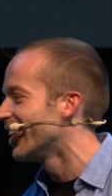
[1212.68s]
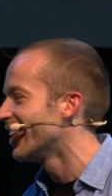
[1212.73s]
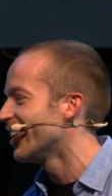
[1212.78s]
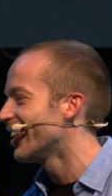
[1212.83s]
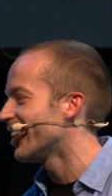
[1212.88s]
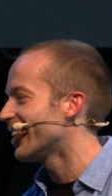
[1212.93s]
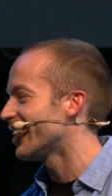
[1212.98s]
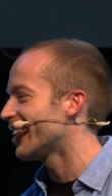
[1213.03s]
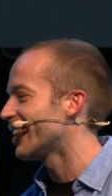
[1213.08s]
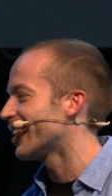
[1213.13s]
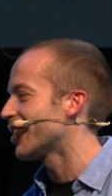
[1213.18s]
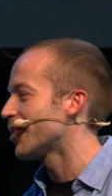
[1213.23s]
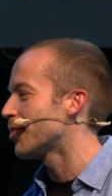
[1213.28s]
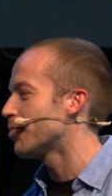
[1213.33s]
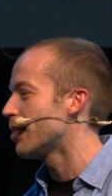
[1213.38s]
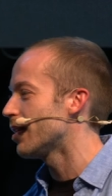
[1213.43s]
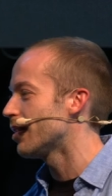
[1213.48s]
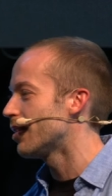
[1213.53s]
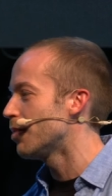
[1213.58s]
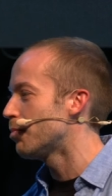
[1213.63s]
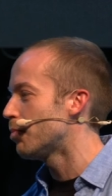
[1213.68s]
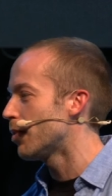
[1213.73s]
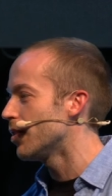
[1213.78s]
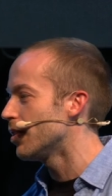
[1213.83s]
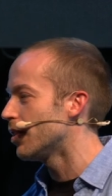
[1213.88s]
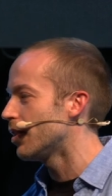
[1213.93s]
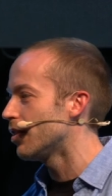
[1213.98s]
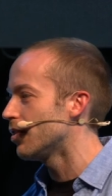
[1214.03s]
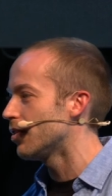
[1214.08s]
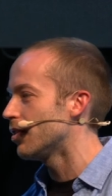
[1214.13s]
But the
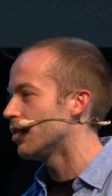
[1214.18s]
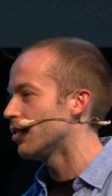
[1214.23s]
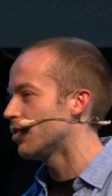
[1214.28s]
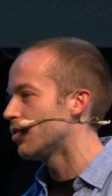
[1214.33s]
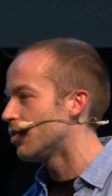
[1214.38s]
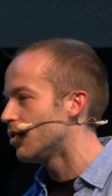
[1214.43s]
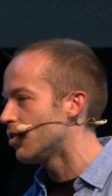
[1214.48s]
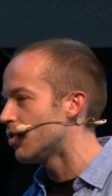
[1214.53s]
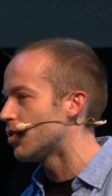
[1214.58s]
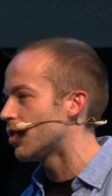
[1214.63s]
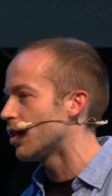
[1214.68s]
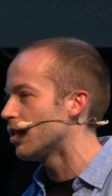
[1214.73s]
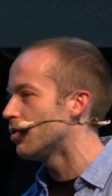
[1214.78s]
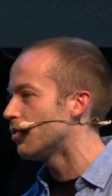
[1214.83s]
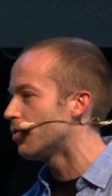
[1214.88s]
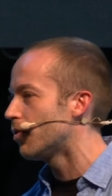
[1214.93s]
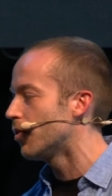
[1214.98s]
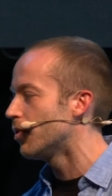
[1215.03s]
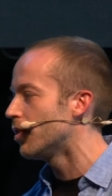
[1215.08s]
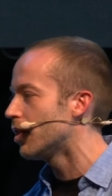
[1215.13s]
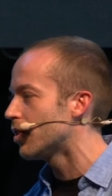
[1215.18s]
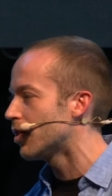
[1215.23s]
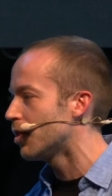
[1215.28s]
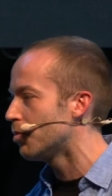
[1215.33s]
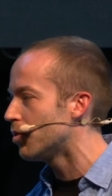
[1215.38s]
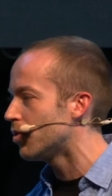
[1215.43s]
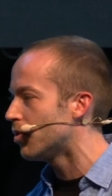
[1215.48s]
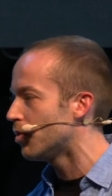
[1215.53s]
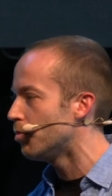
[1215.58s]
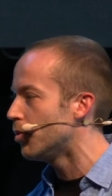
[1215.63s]
point is, this chain of
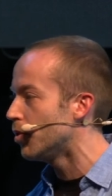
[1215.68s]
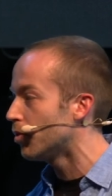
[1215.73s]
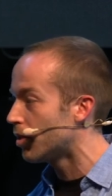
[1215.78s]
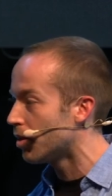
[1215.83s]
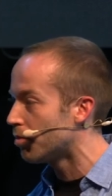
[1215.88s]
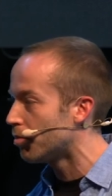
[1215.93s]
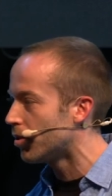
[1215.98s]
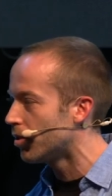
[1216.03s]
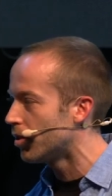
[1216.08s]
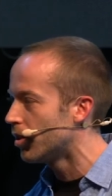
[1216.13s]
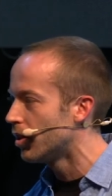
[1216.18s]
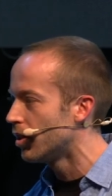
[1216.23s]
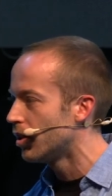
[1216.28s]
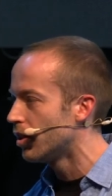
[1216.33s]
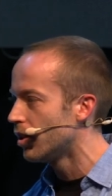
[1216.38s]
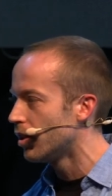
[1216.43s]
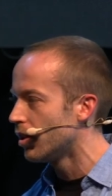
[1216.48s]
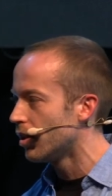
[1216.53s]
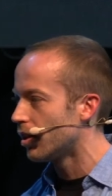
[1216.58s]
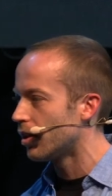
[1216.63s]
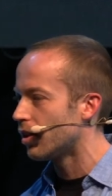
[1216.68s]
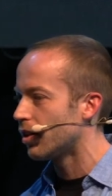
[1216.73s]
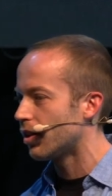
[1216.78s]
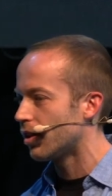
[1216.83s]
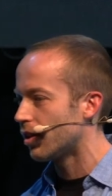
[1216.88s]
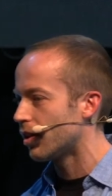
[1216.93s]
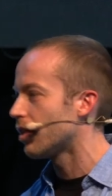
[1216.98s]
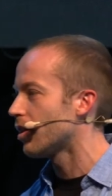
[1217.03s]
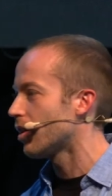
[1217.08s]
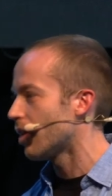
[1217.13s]
ownership is immutable,
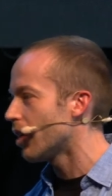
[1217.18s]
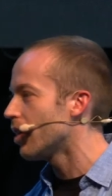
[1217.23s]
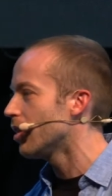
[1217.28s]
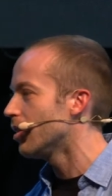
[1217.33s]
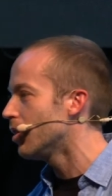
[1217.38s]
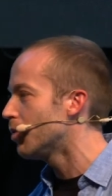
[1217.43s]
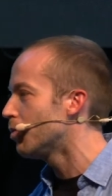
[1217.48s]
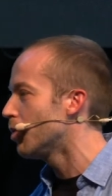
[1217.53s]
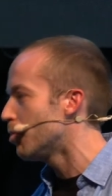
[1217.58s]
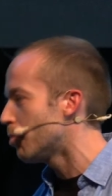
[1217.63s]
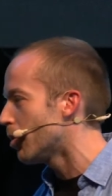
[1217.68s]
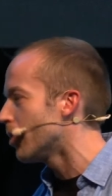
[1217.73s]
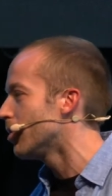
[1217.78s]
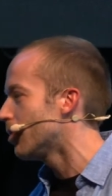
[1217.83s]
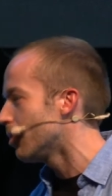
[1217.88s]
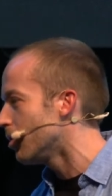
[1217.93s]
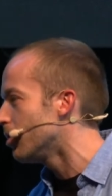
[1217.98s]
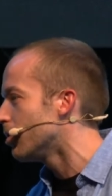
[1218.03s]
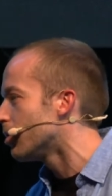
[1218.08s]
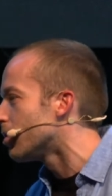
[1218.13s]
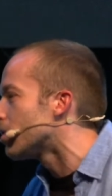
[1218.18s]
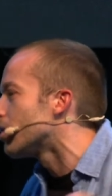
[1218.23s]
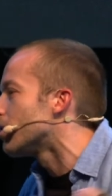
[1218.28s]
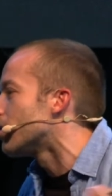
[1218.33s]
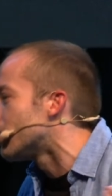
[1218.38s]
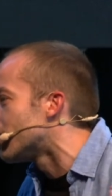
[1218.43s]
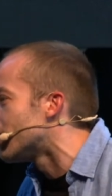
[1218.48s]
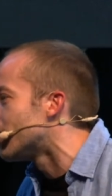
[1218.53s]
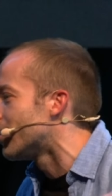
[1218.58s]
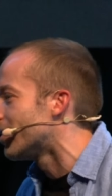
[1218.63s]
and it will point to you.
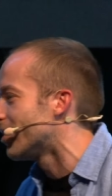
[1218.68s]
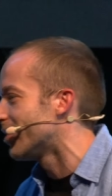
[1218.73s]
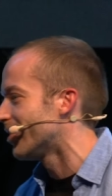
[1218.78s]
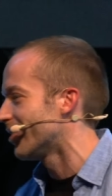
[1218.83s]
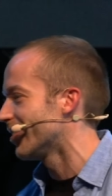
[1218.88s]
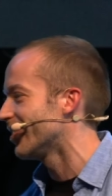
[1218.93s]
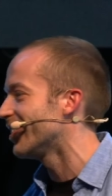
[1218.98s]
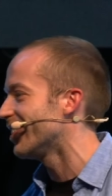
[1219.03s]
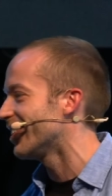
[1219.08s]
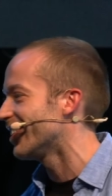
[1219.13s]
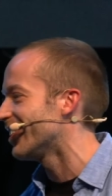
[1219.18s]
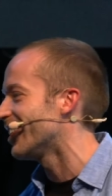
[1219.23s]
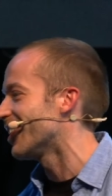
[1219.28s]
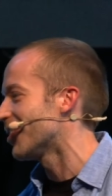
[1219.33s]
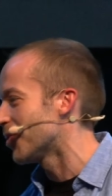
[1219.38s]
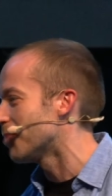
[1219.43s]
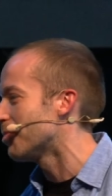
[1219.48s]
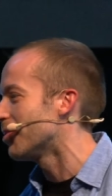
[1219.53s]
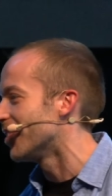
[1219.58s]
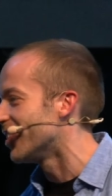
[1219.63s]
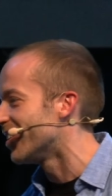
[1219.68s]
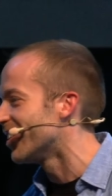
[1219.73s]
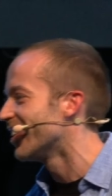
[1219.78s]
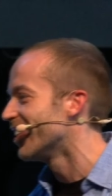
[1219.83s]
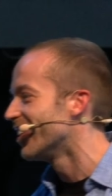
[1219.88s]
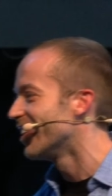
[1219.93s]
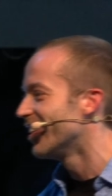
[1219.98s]
So that's the point.